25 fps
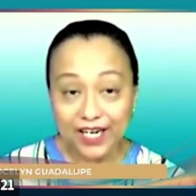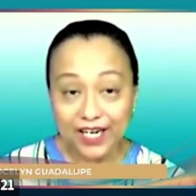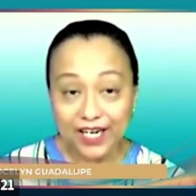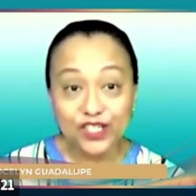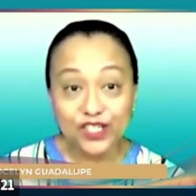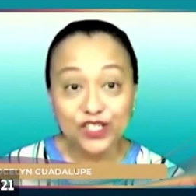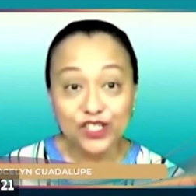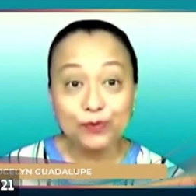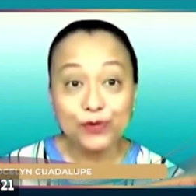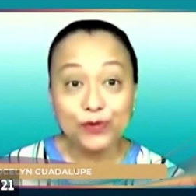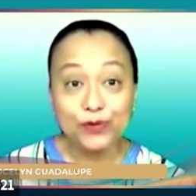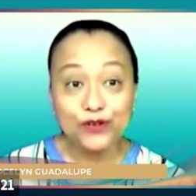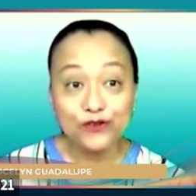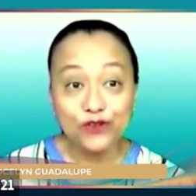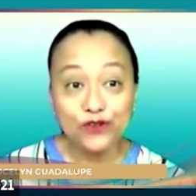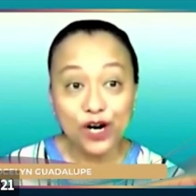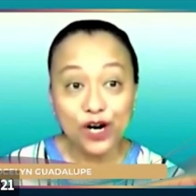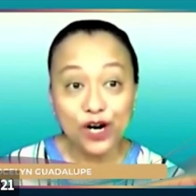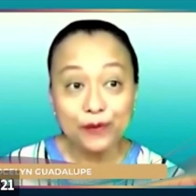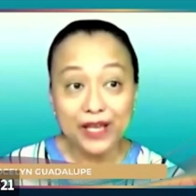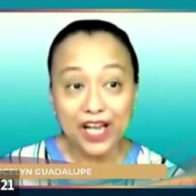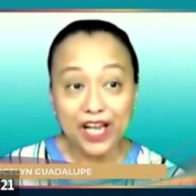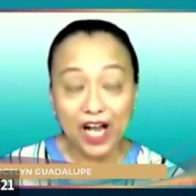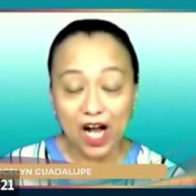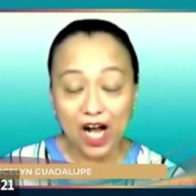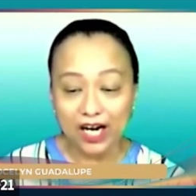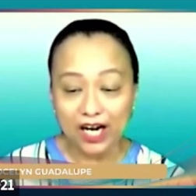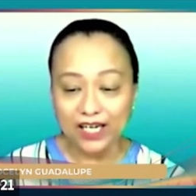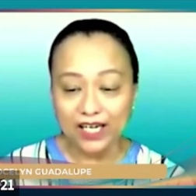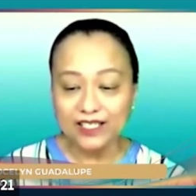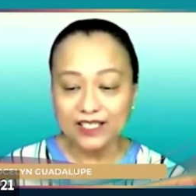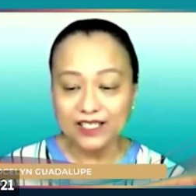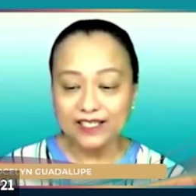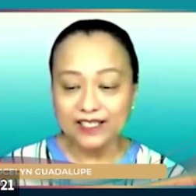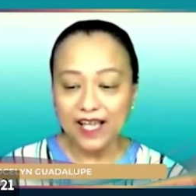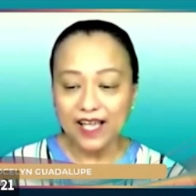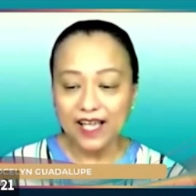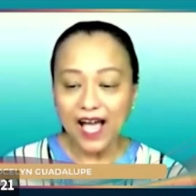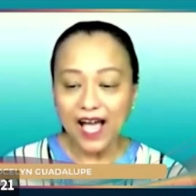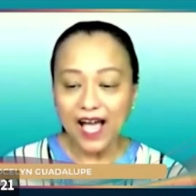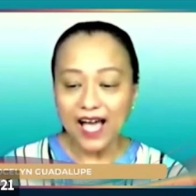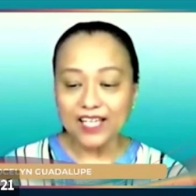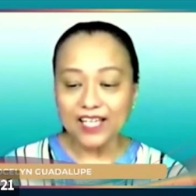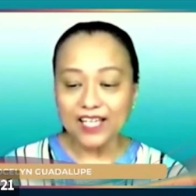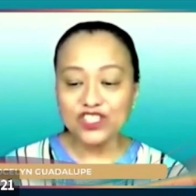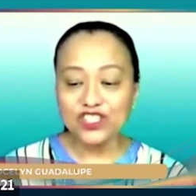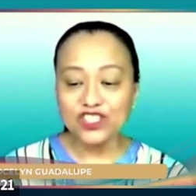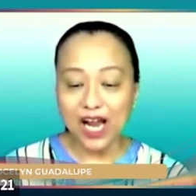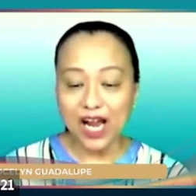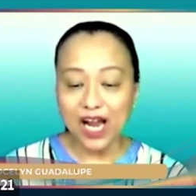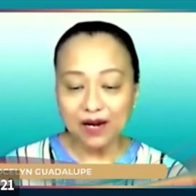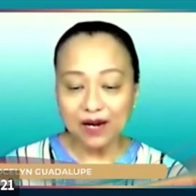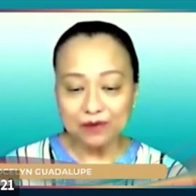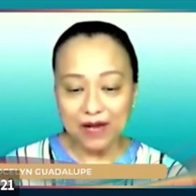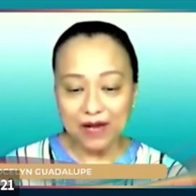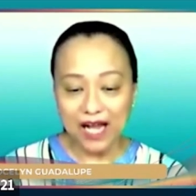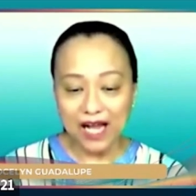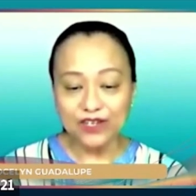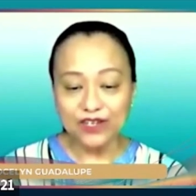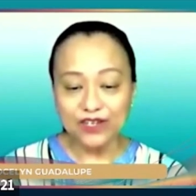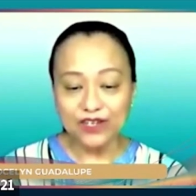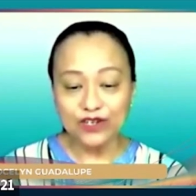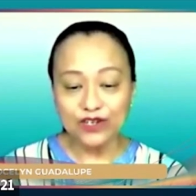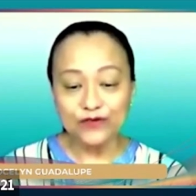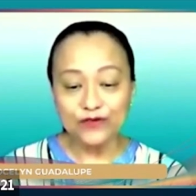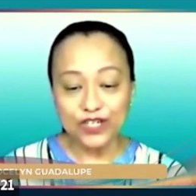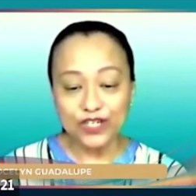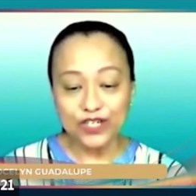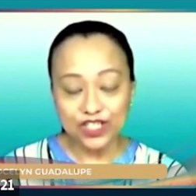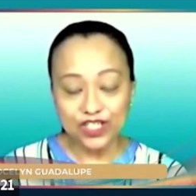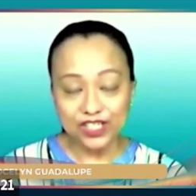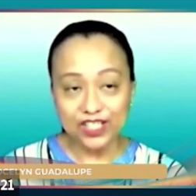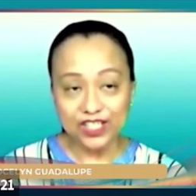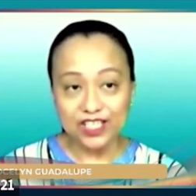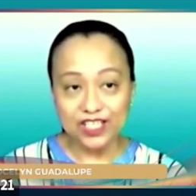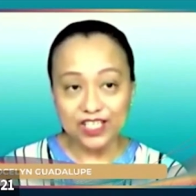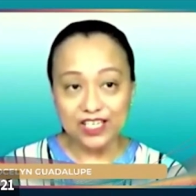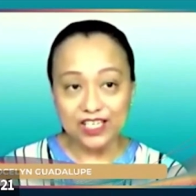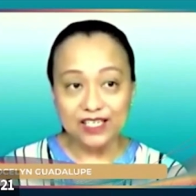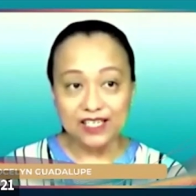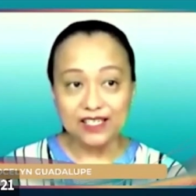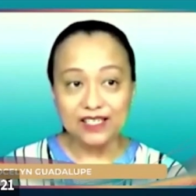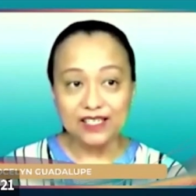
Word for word: Performing Arts at Chiang Mai University.